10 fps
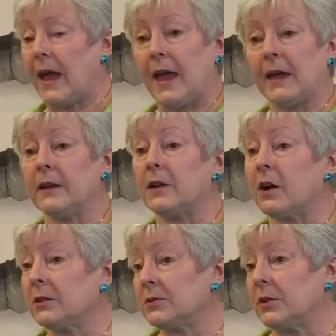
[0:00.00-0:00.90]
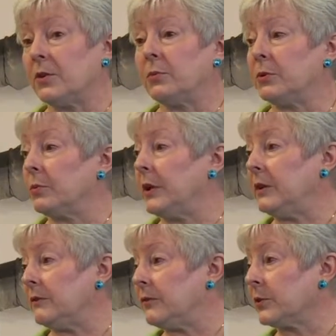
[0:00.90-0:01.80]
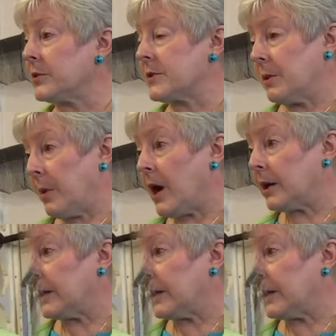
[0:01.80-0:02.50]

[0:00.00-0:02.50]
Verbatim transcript: And it also would reinforce the pocket.